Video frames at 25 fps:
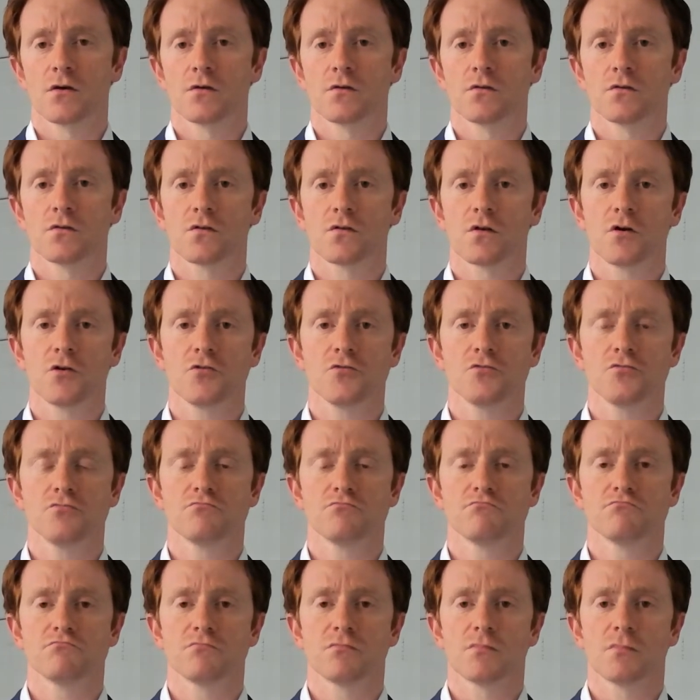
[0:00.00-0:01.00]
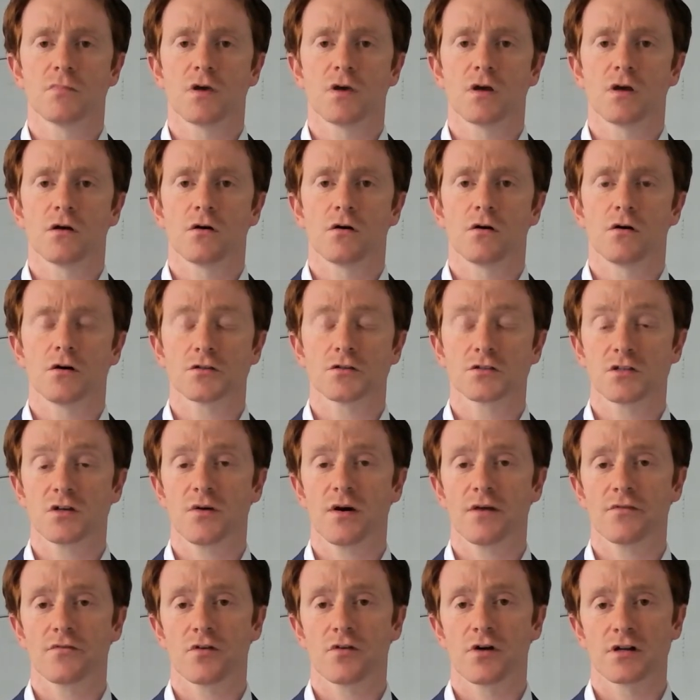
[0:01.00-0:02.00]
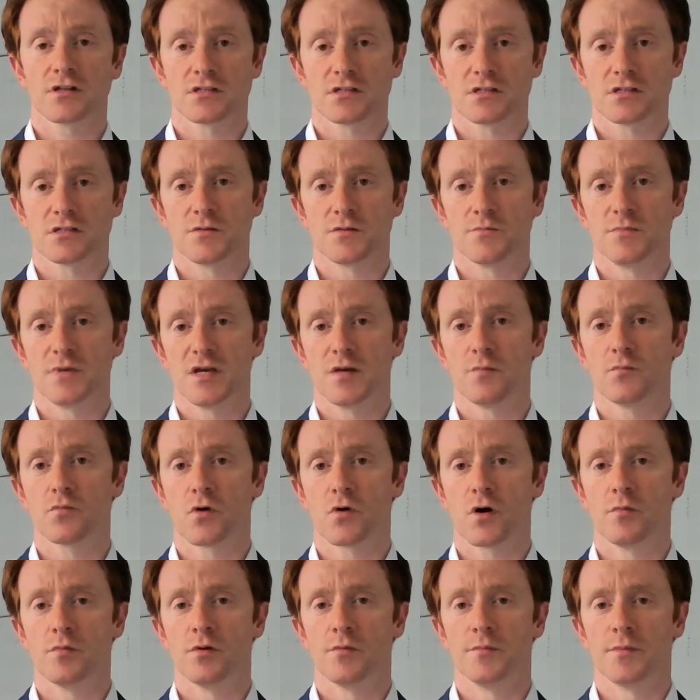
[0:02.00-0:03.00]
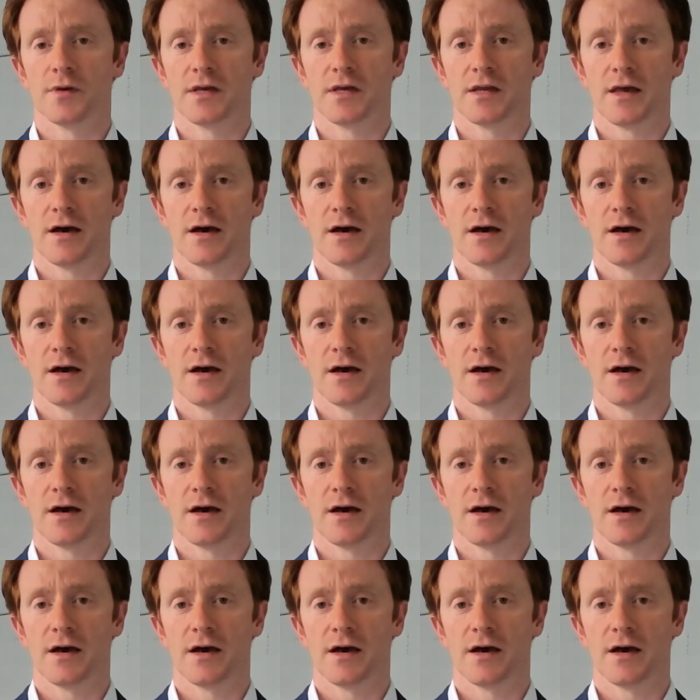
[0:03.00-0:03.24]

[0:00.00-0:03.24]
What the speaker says: So osteoarthritis is a big problem in our